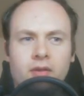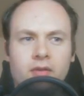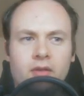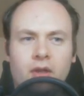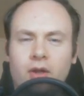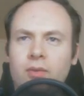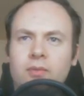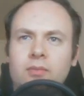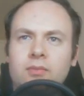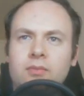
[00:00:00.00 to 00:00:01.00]
So,
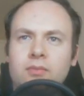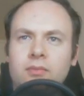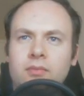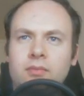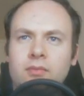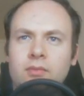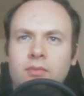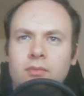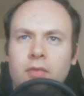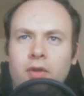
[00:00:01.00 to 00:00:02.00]

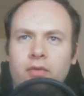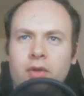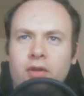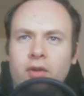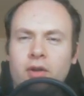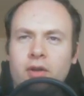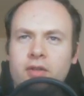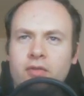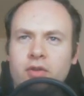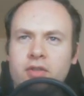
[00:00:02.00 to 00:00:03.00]
moving right along
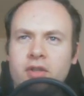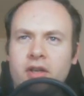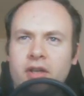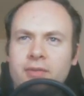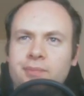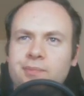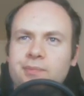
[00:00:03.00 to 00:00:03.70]
to verse 9.